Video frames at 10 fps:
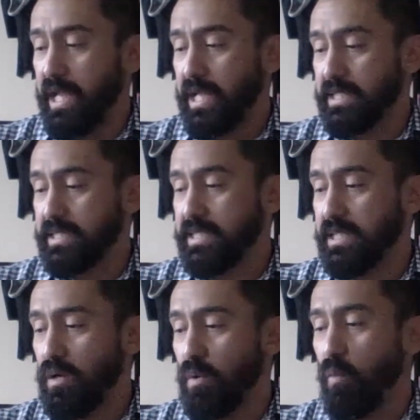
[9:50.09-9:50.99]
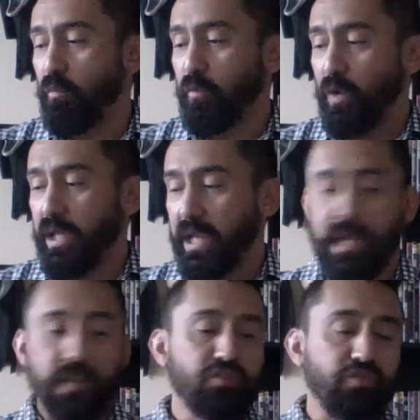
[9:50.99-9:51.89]
is
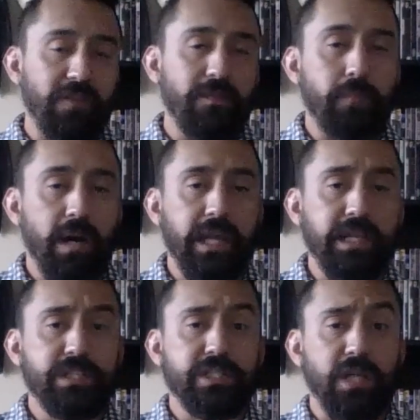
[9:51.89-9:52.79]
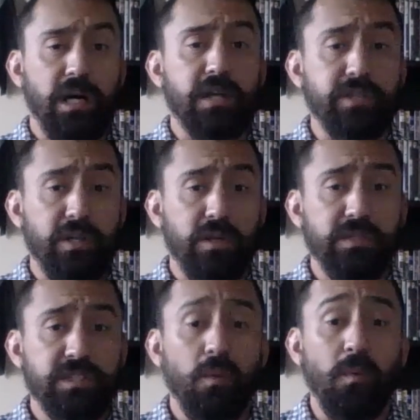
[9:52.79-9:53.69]
really driven by John
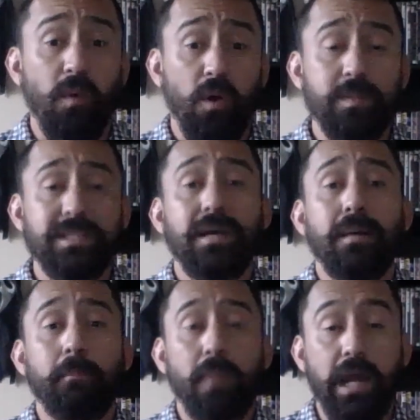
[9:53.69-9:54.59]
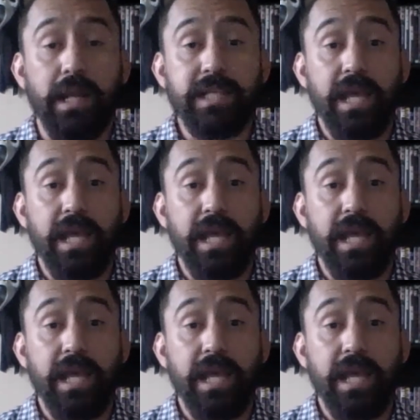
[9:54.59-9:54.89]
Doe's warped mind,